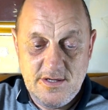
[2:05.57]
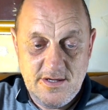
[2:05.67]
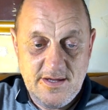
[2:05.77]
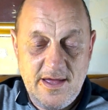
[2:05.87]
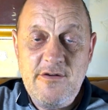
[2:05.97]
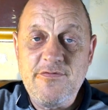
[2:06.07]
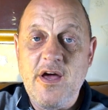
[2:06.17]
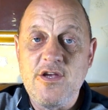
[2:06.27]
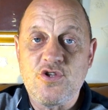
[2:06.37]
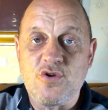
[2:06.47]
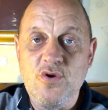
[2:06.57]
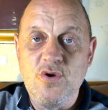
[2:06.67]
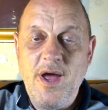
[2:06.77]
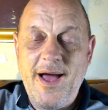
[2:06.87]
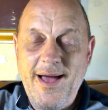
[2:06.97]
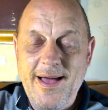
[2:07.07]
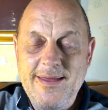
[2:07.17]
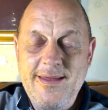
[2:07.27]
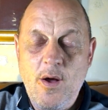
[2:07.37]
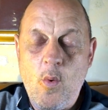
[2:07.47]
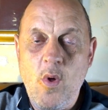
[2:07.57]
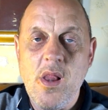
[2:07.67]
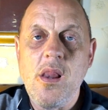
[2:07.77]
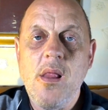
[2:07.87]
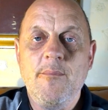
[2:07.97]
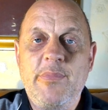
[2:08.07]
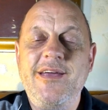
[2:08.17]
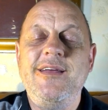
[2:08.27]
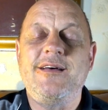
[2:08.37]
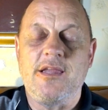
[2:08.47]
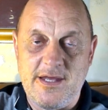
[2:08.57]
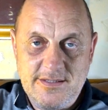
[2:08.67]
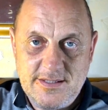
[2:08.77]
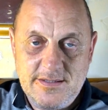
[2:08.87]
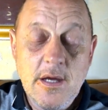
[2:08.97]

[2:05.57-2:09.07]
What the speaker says: If that's true, I will be delighted,